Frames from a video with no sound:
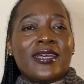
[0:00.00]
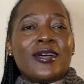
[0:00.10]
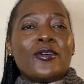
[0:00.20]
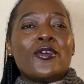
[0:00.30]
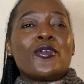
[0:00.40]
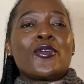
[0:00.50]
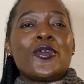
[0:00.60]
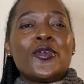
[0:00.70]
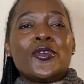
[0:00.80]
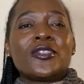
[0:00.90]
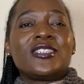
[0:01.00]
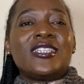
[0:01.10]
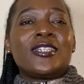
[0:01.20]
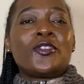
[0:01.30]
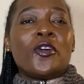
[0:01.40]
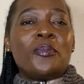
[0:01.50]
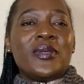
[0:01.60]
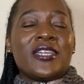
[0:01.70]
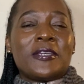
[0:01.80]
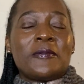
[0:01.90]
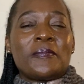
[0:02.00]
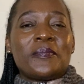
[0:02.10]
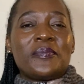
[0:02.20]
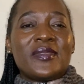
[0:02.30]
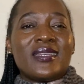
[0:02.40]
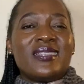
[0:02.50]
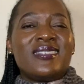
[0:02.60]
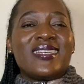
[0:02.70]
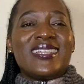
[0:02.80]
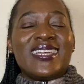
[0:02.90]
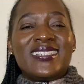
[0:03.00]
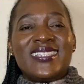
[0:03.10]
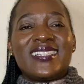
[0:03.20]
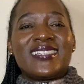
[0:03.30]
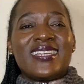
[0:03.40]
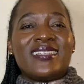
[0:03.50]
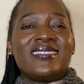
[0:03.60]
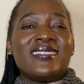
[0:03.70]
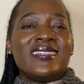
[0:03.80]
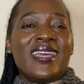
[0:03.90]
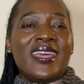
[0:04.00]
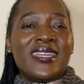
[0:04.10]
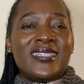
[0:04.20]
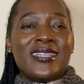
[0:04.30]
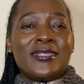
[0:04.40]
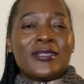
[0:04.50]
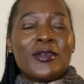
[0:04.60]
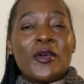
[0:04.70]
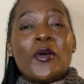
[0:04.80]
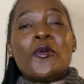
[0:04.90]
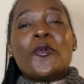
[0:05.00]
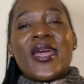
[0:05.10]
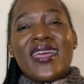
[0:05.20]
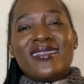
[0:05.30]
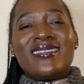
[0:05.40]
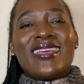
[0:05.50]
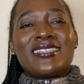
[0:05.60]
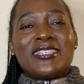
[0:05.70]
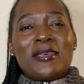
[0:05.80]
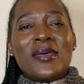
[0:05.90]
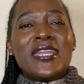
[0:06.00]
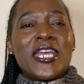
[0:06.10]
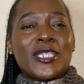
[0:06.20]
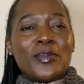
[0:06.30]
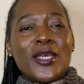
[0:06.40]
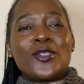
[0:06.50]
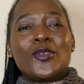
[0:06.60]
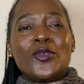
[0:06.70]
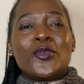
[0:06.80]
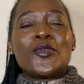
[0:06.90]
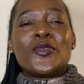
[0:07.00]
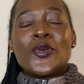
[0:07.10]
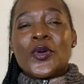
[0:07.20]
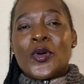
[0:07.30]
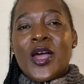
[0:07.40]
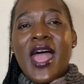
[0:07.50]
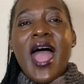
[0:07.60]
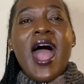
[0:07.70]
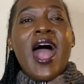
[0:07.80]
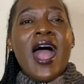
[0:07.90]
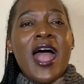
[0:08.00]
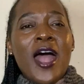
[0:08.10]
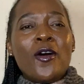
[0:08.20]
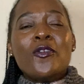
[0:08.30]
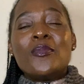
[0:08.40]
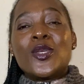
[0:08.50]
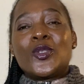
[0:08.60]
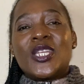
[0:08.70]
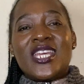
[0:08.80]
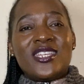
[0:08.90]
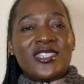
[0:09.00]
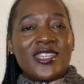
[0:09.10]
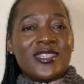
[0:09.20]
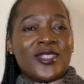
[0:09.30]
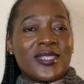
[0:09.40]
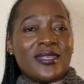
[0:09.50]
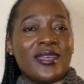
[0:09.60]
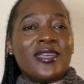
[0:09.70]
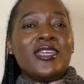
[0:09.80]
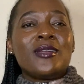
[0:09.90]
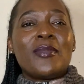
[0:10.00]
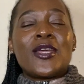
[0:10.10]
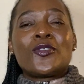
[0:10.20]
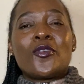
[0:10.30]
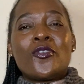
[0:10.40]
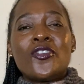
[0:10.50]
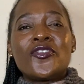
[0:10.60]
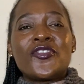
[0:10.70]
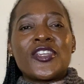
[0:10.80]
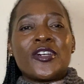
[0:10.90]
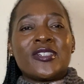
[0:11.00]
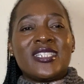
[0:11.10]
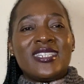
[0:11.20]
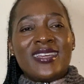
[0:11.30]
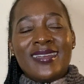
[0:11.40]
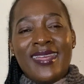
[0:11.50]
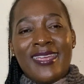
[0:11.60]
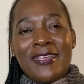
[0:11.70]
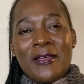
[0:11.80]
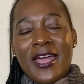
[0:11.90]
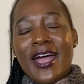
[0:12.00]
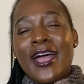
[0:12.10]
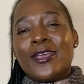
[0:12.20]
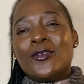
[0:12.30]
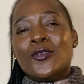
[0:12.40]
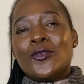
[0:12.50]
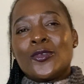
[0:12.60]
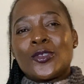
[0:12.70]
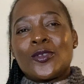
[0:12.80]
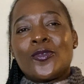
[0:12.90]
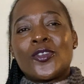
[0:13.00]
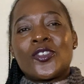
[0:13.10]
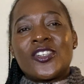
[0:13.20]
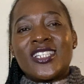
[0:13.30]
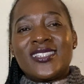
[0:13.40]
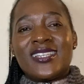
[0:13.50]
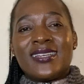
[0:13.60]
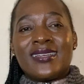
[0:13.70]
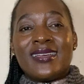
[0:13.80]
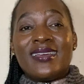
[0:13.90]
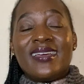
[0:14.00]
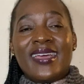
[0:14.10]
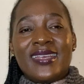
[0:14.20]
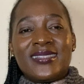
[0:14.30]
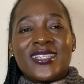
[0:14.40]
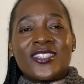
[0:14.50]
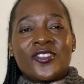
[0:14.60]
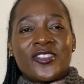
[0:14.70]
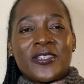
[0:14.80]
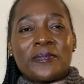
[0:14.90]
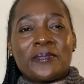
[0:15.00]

conclude the topic genetics and inheritance, where the examiner expects you to know how mutations in mitochondrial DNA are used for tracing ancestry.